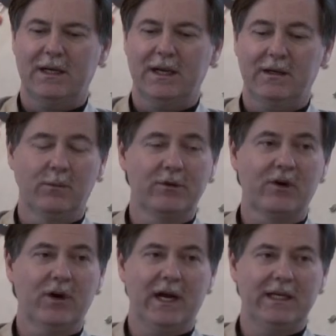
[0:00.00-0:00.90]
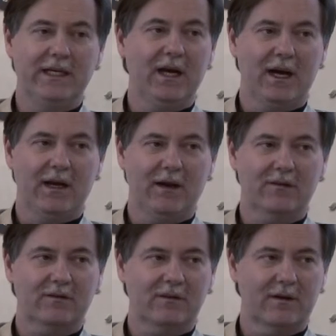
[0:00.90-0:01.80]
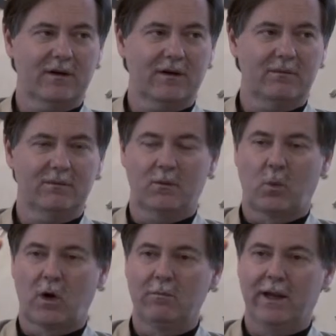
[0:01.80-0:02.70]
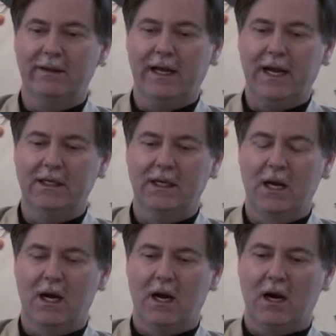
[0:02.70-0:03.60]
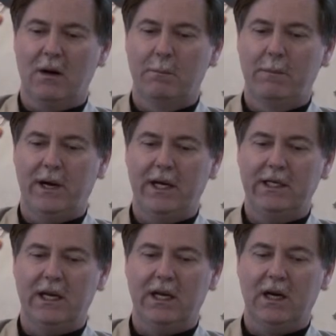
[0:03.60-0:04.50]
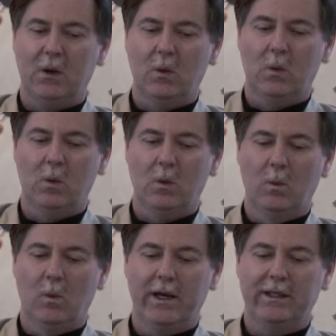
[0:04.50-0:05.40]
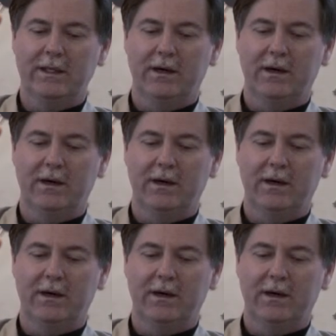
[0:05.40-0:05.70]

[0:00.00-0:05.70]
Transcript: it was a good idea, I guess, a worm like that. But what